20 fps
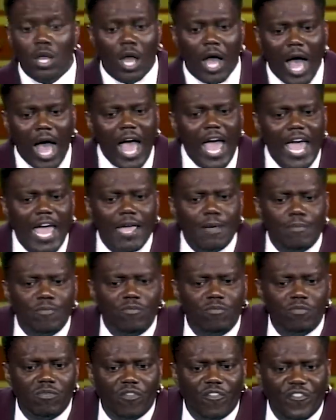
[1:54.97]
I hate
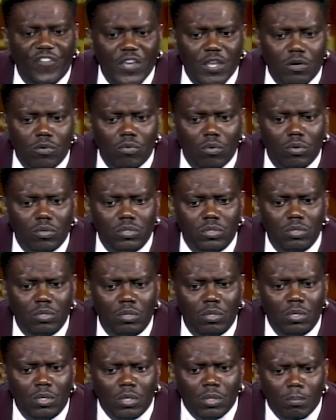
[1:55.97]
funerals.
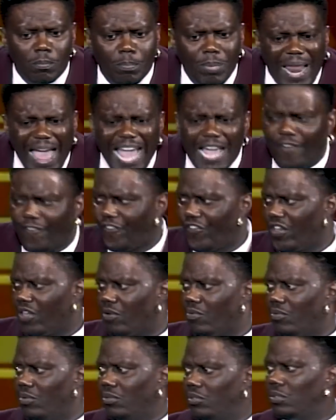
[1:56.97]
Black
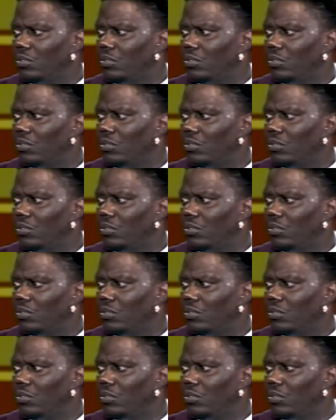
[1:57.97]
funerals.